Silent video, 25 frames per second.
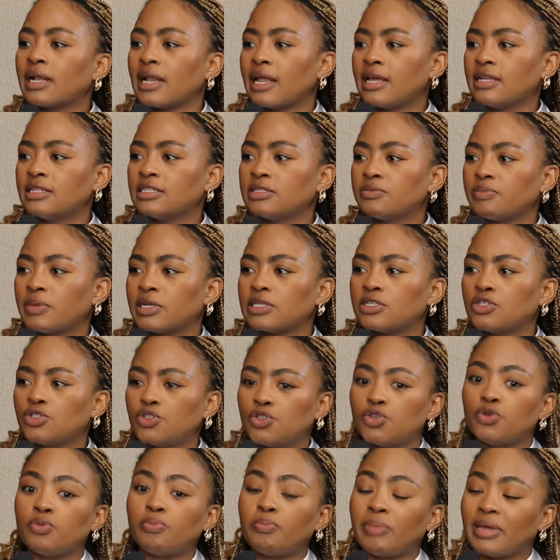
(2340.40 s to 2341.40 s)
clients but
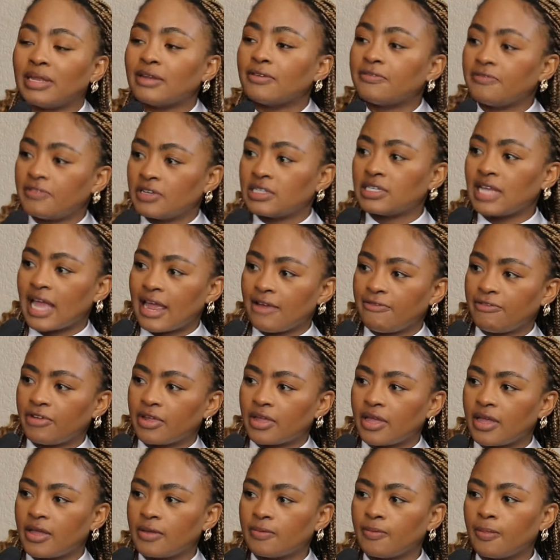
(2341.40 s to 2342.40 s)
to benefit
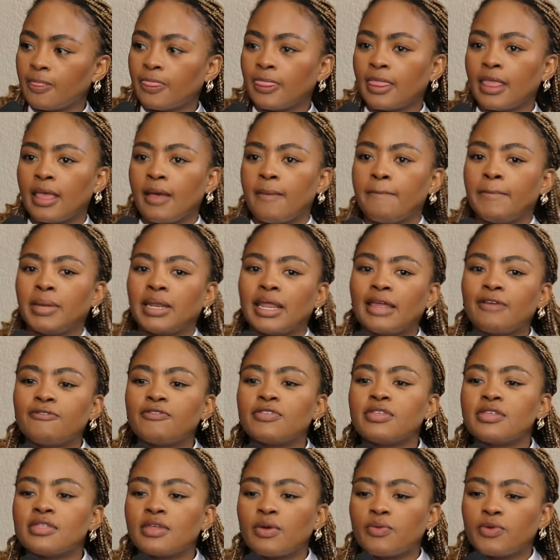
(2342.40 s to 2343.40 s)
africa but
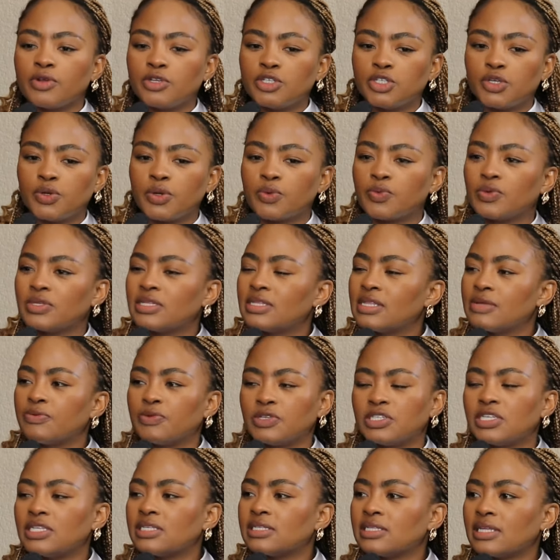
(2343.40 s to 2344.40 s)
everything that we're doing with
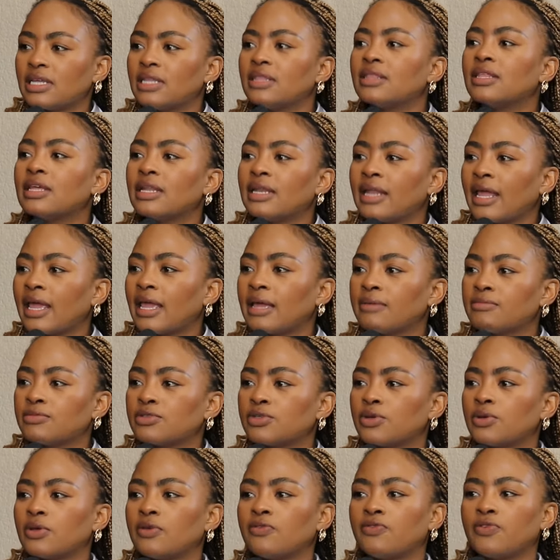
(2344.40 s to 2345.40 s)
which is in the name
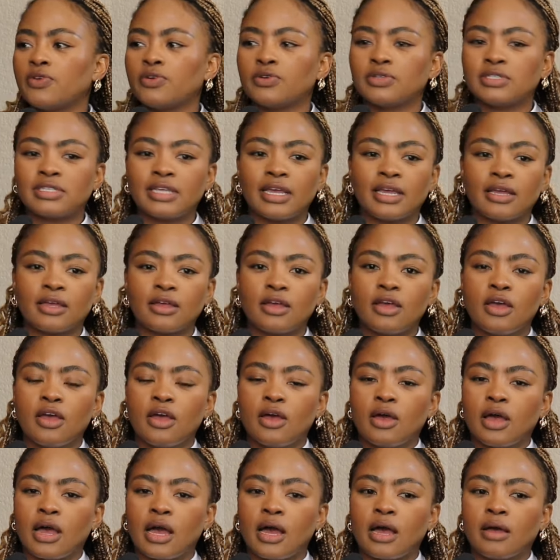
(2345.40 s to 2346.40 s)
so if hmm. you were saying
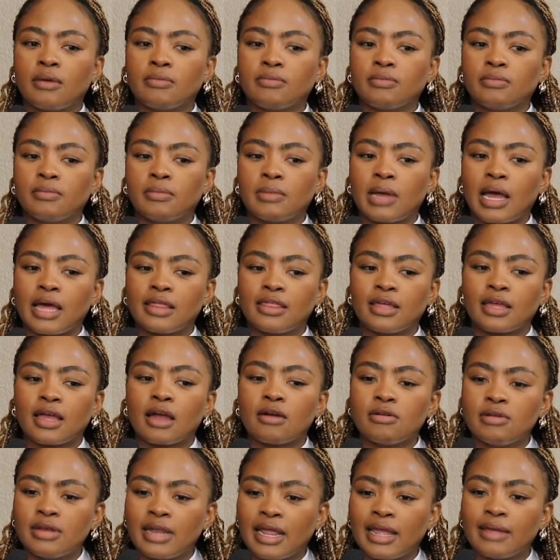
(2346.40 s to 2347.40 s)
um, i think
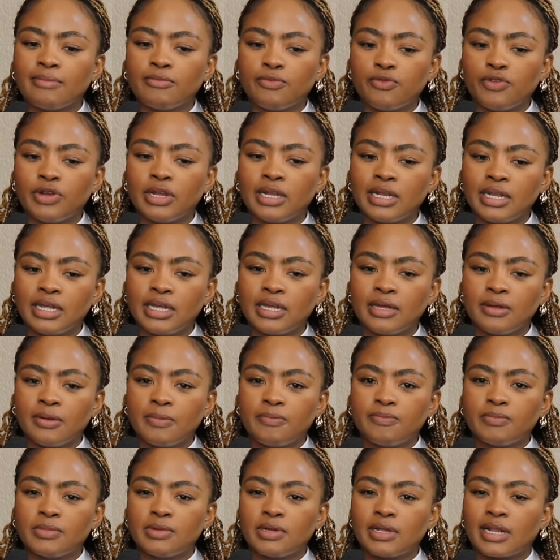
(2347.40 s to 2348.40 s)
our name really
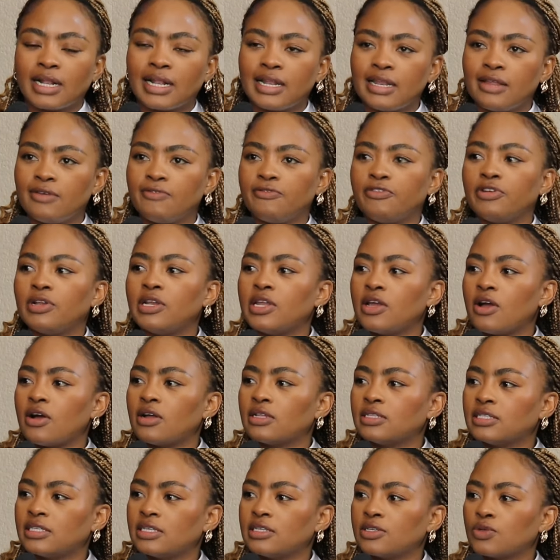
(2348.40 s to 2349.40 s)
cleverly
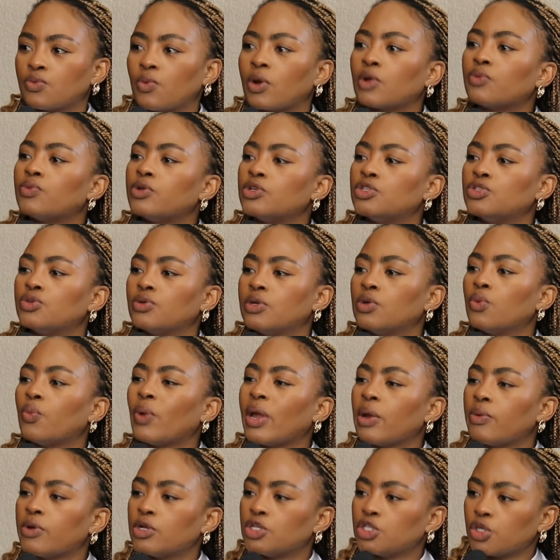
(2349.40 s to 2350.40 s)
answers what we do and
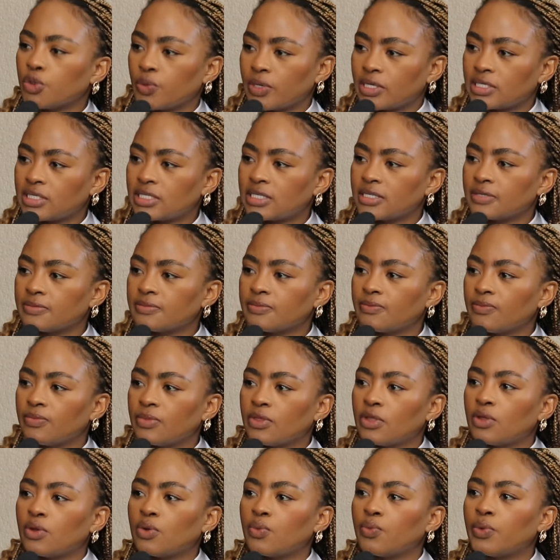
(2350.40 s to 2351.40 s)
where yeah, we do it. Yeah, yeah,
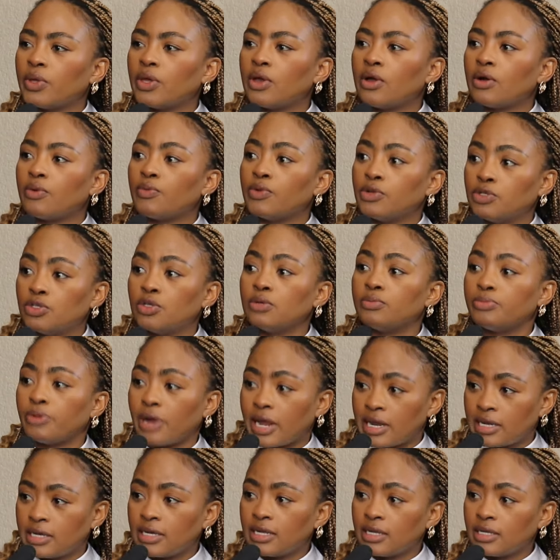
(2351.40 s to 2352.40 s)
yeah. We we do
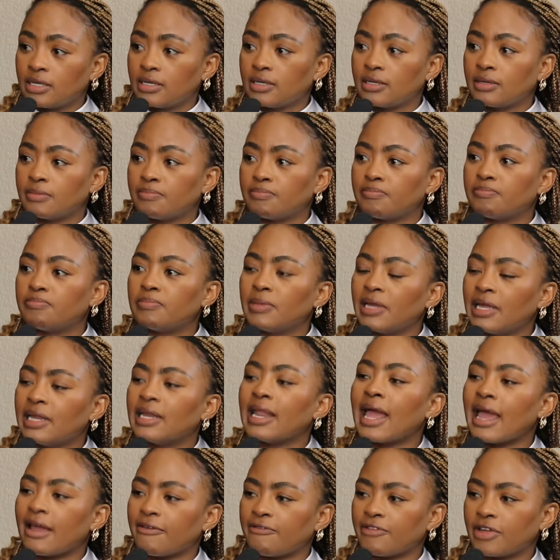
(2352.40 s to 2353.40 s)
branding in
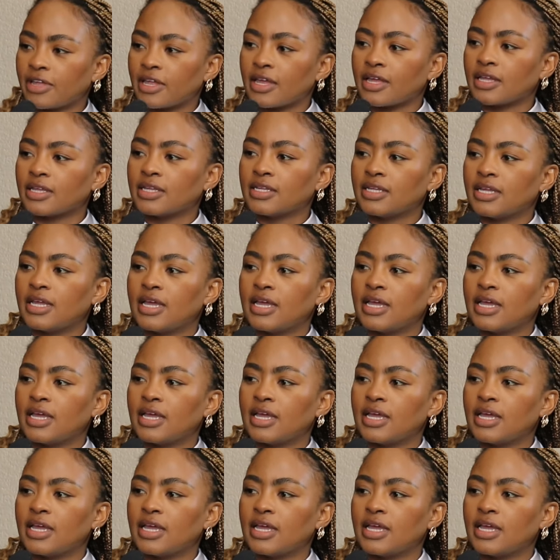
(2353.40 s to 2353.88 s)
Africa